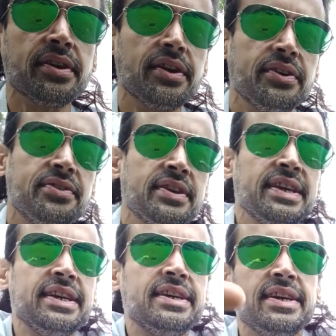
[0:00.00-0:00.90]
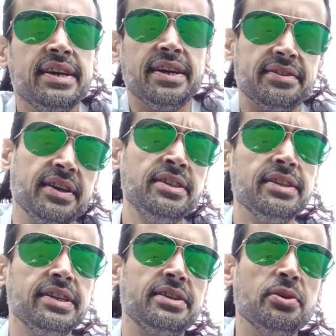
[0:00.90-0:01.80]
There's
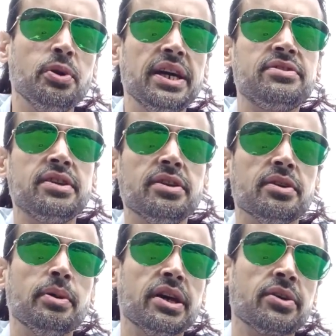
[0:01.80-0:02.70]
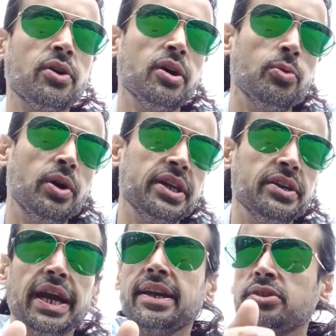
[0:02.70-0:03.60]
essentially two ways to do the bear crawl. One,
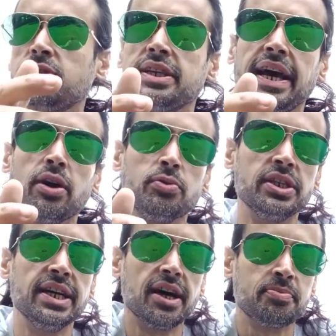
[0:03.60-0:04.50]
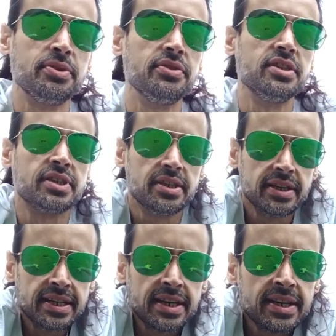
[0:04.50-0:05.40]
you get into the downward dog position,
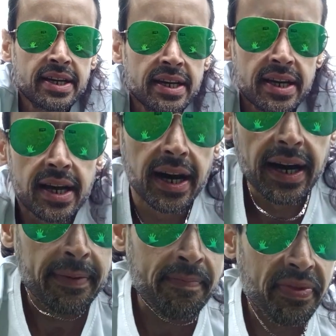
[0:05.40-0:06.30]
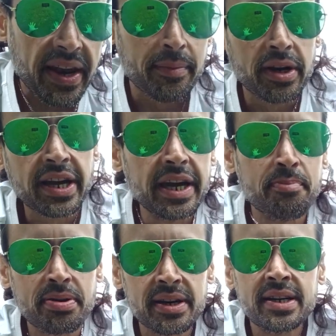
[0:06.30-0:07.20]
uh, and I'm gonna
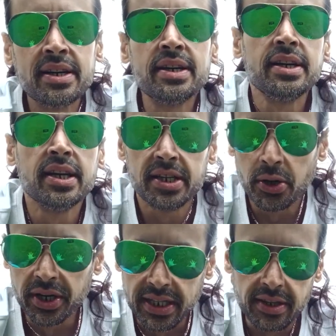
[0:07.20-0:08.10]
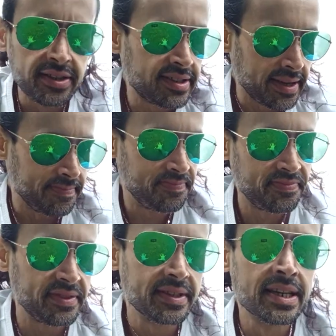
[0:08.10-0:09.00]
keep doing this,
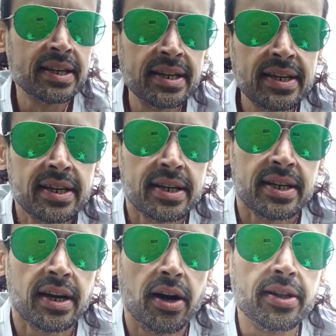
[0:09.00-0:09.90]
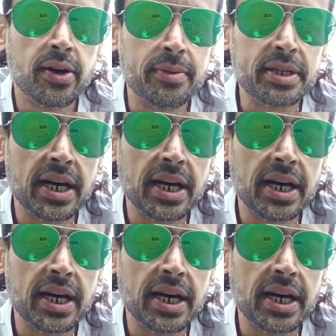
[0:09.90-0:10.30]
although I'm